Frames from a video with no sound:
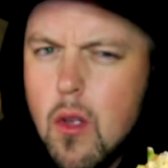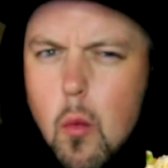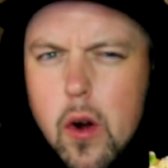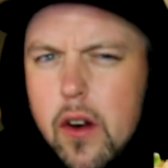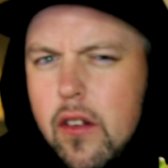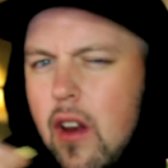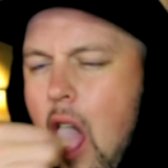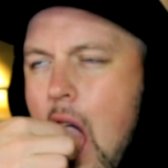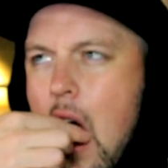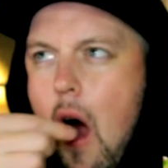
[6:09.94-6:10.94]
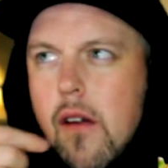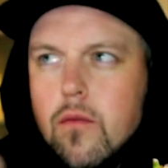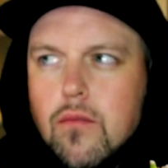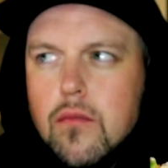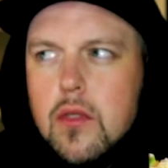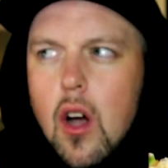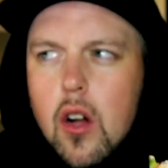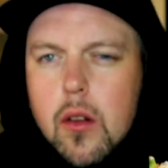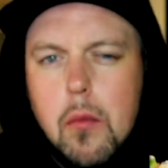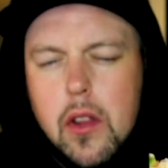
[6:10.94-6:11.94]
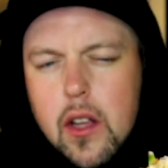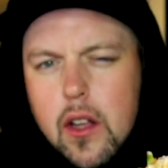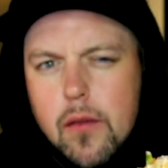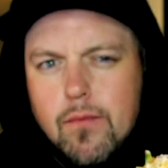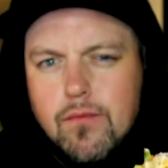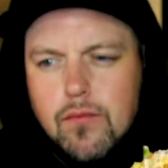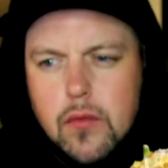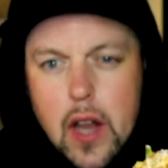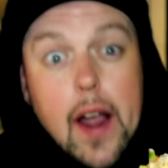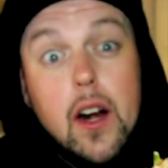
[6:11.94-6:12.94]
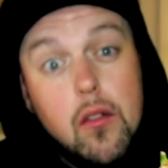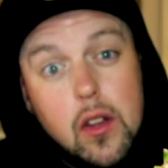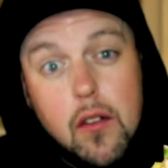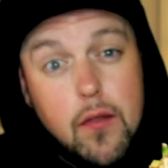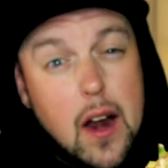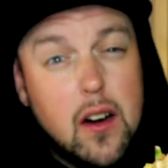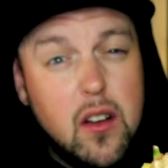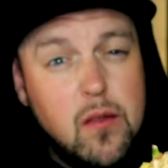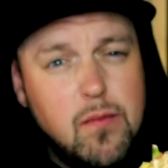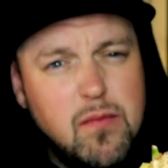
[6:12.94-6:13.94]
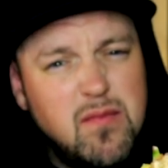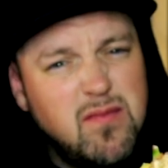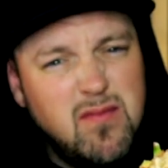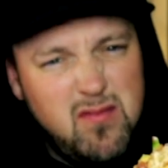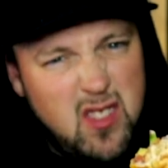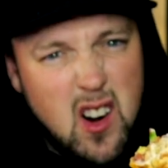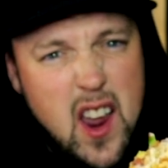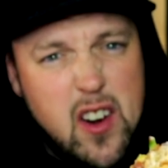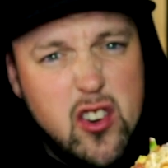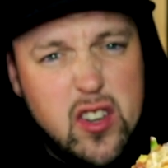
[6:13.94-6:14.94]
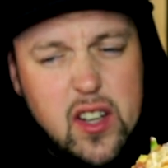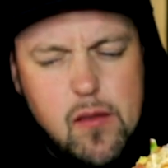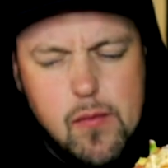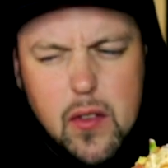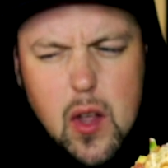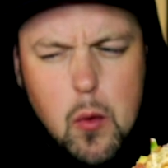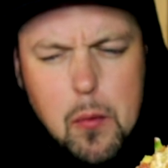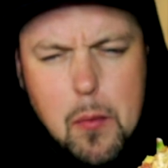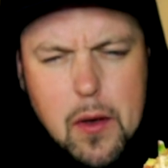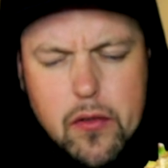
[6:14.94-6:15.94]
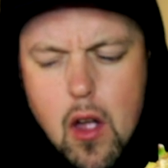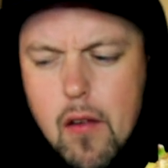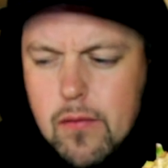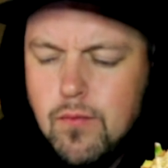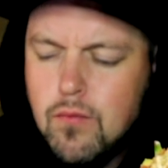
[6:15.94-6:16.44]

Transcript: would ultimately negatively affect their energy like they would be pissed off